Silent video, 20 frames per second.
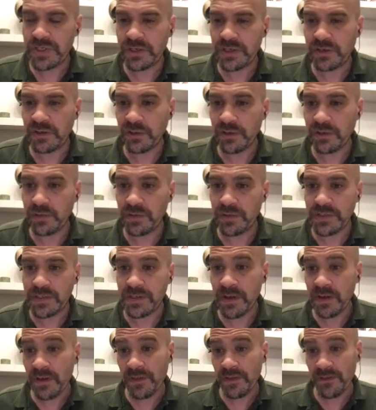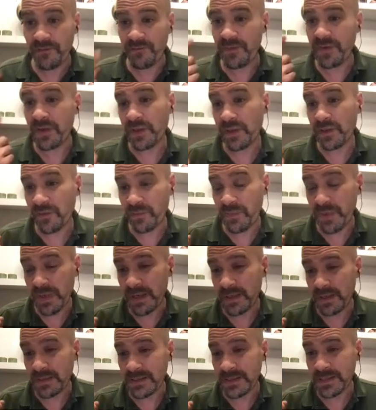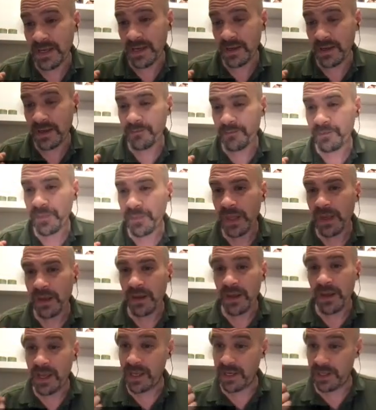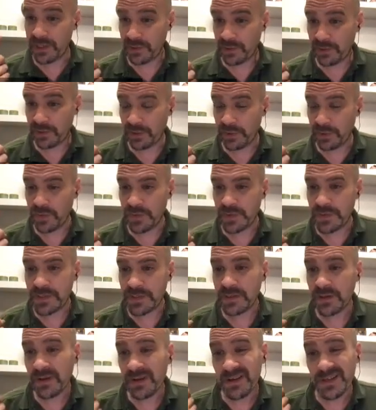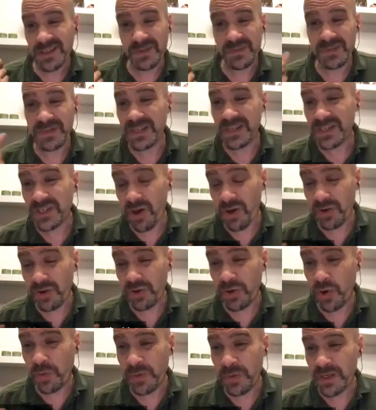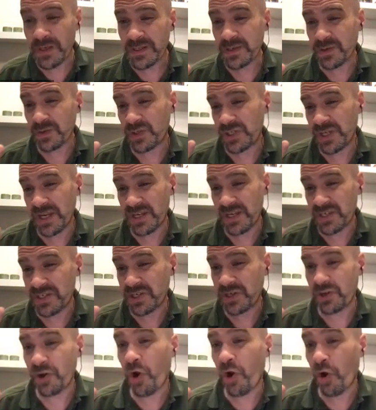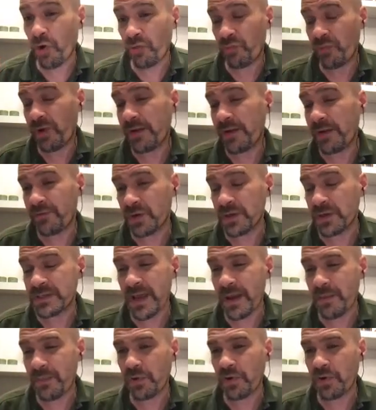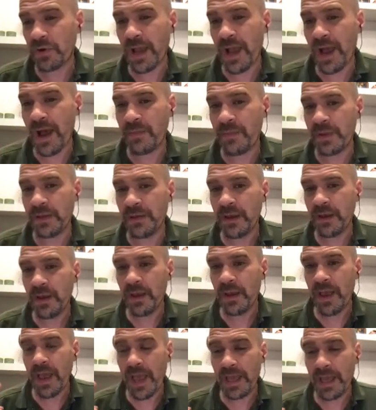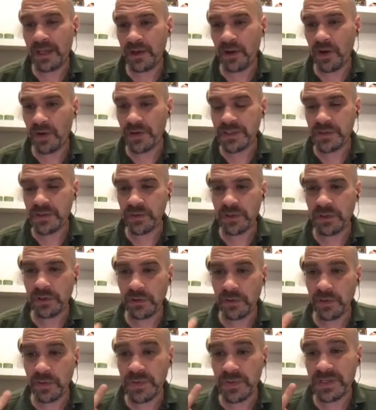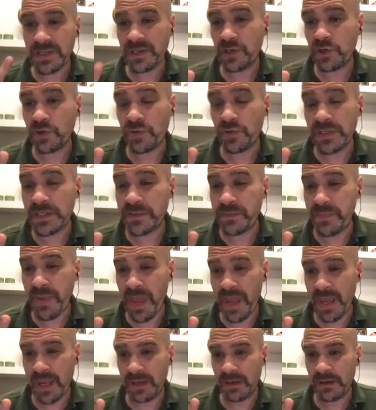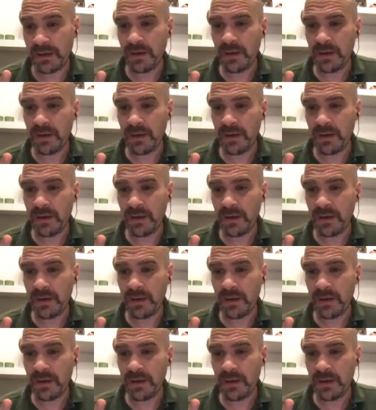includes the feeling of being sick. It includes some dysautonomia, so changes in heart rate, for example, are common. And it also includes increased pain.